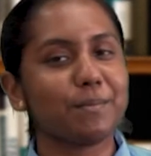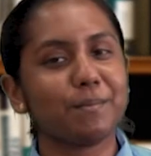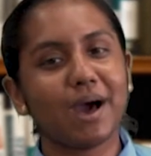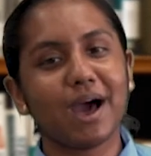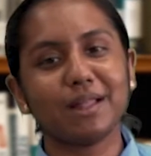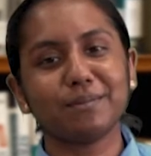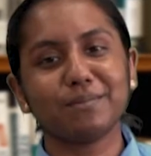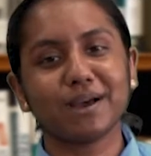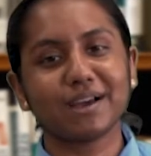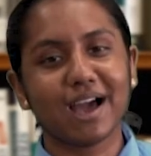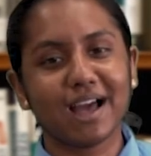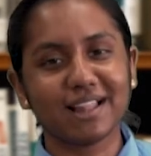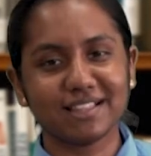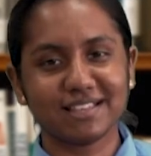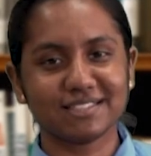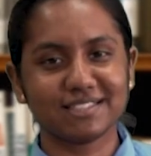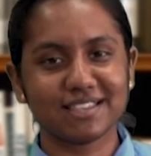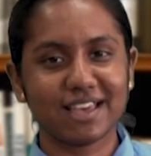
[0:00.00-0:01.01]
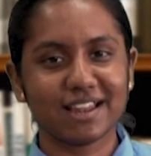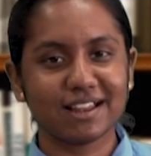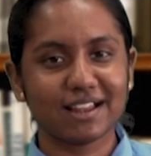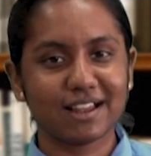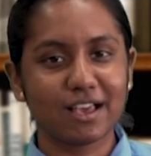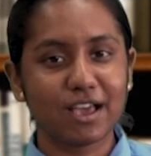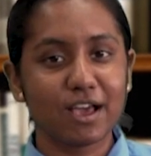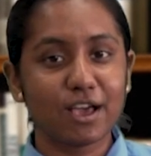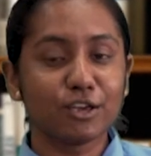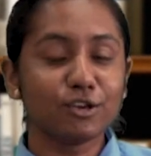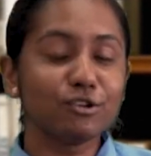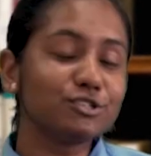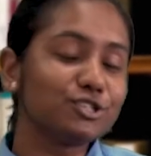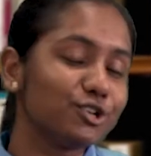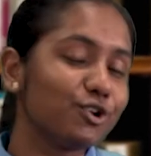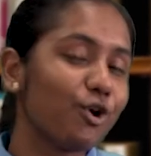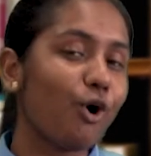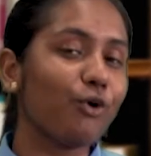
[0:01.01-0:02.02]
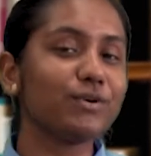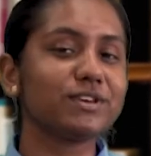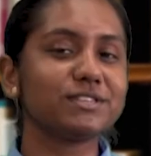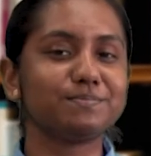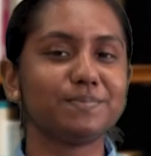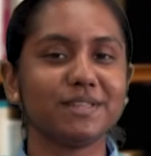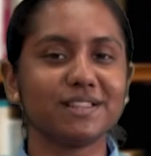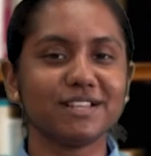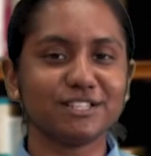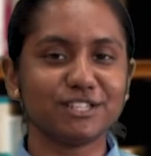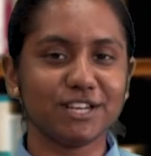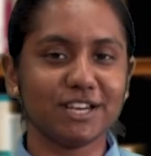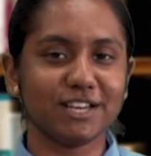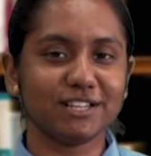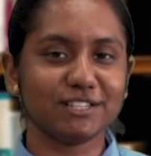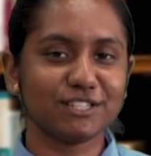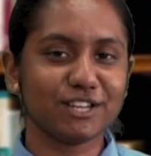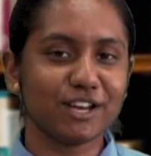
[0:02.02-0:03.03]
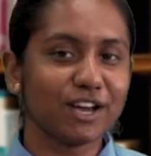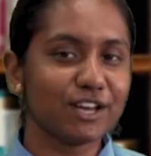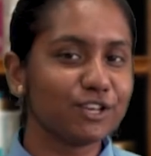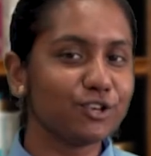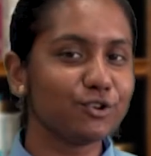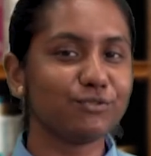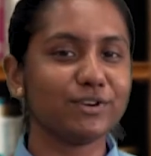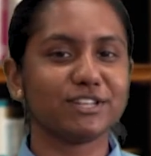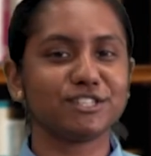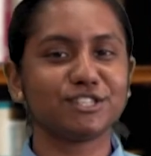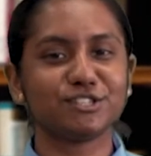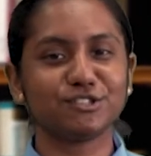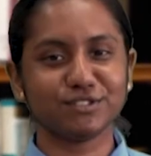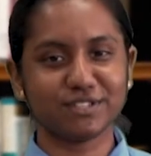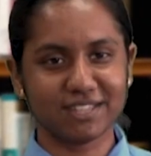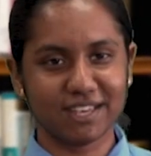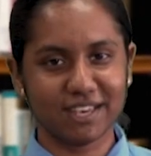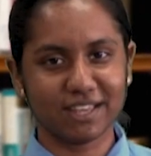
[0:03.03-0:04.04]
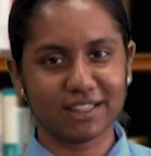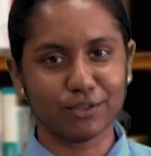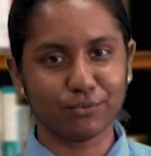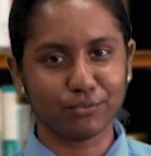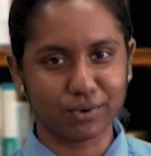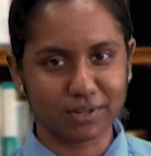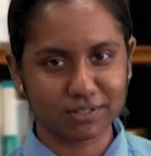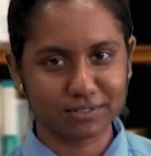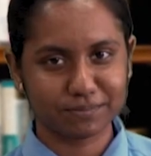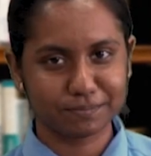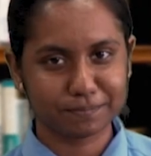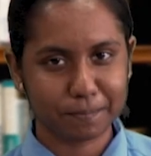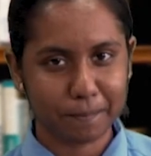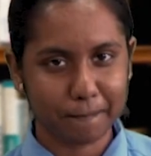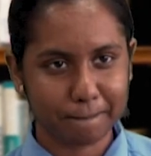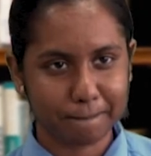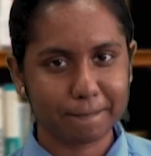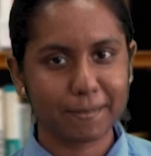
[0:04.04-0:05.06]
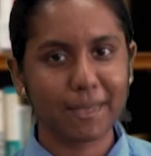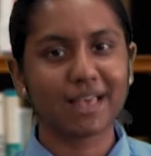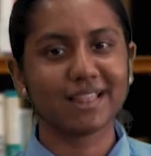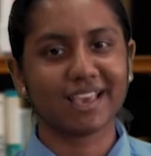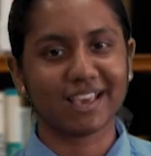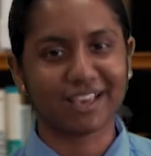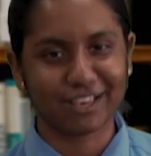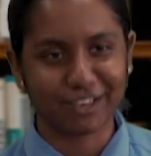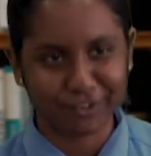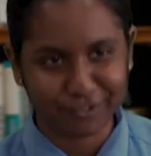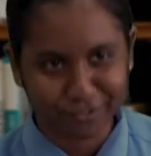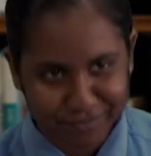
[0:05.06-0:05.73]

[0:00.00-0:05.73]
Mahatma Gandhi said, you should always be the change you wish to see in the world. Thank you.